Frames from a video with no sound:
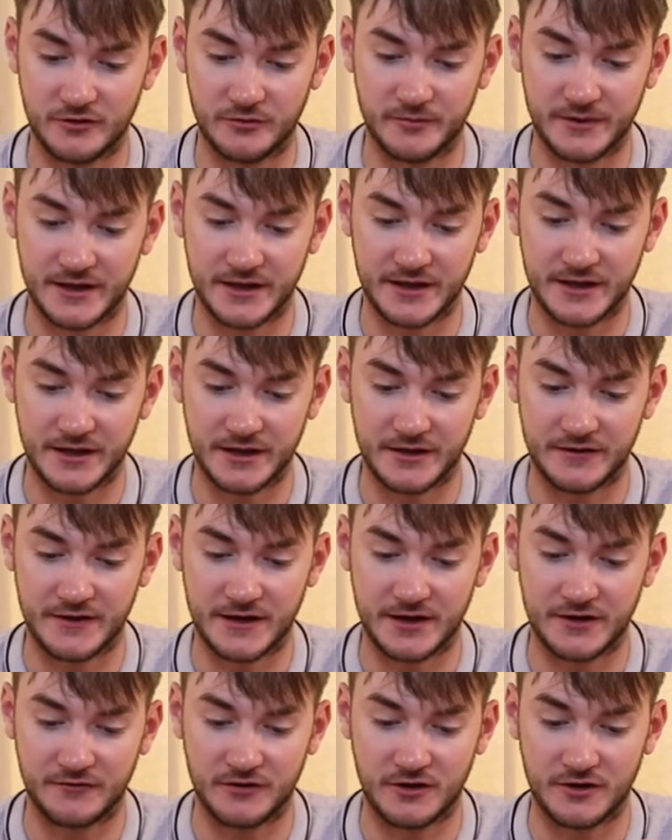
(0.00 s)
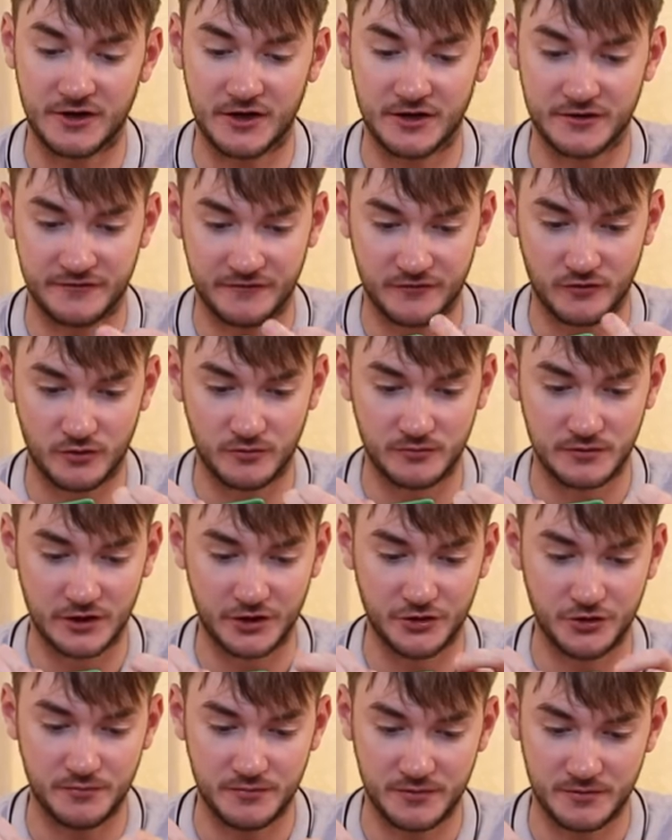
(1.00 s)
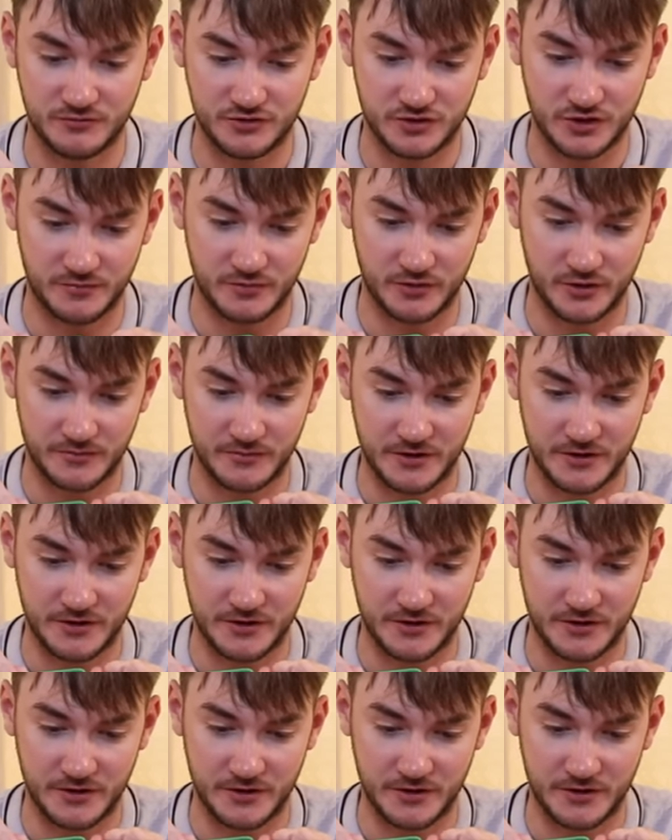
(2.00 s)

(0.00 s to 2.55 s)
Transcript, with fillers: little bit here and then I've got a nice formed loop I'm just going to pull